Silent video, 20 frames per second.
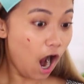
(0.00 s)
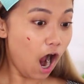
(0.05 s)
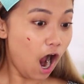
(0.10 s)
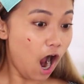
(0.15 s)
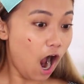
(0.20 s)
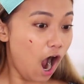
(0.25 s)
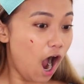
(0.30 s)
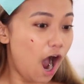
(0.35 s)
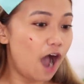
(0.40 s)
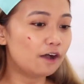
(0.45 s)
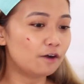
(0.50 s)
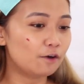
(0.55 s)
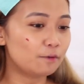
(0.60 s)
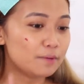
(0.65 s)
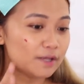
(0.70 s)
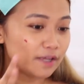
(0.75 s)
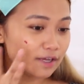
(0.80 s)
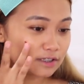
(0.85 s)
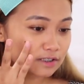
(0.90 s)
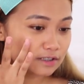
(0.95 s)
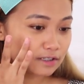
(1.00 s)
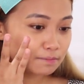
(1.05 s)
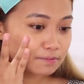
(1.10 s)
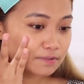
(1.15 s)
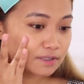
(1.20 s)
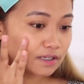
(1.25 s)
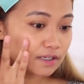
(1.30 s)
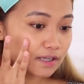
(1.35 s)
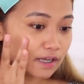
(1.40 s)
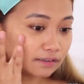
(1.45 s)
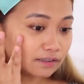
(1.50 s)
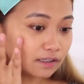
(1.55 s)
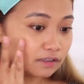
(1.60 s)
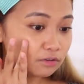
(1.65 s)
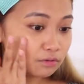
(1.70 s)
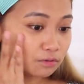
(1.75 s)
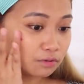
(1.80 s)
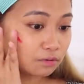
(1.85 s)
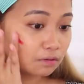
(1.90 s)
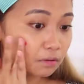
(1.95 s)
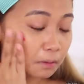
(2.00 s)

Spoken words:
What? Oh my gosh, lipstick yata to.